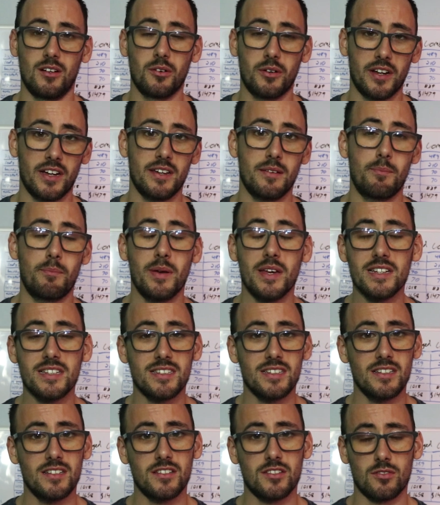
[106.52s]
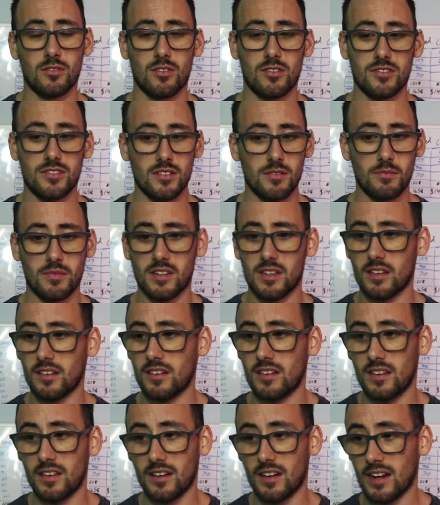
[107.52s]
Okay, pistons are
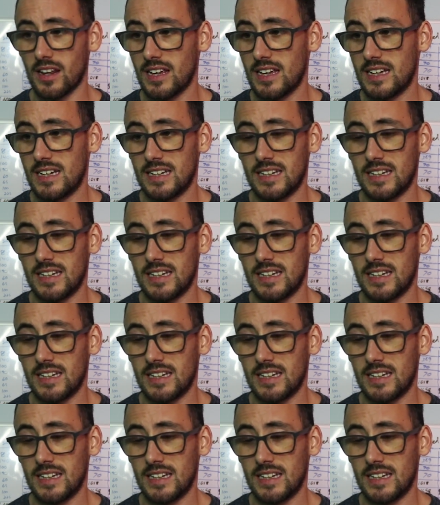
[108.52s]
something that,